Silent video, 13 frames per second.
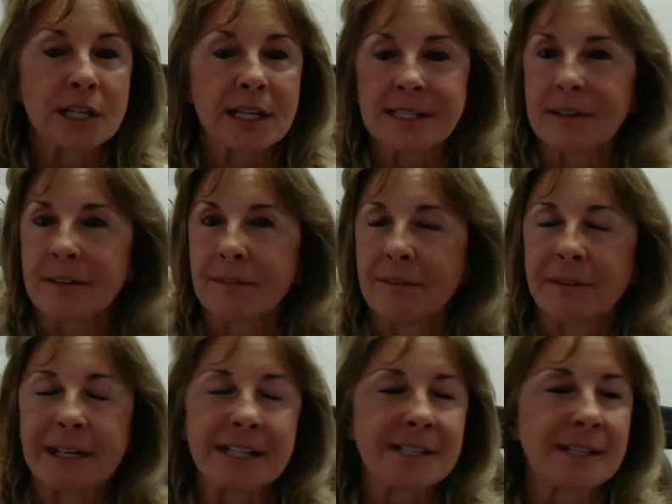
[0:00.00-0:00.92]
is
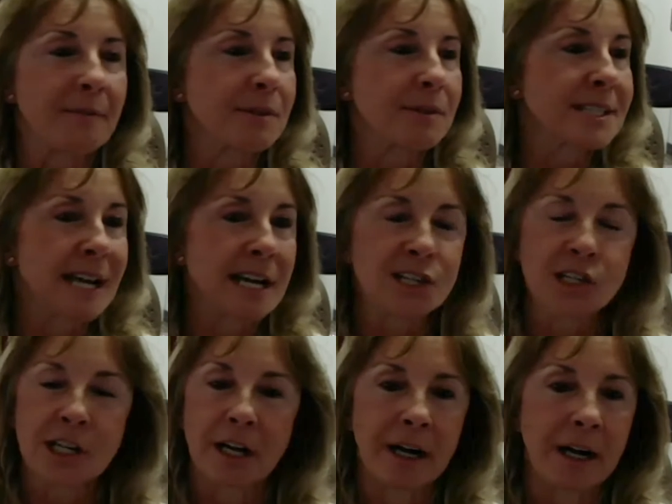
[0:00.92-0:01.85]

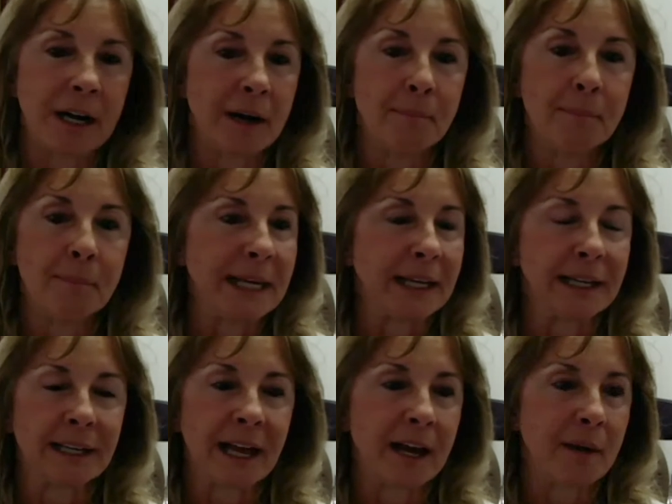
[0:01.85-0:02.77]
such a big
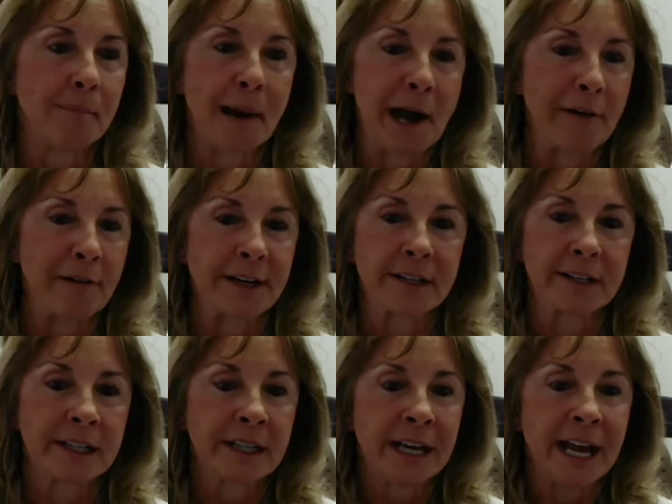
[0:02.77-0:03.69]
barrier.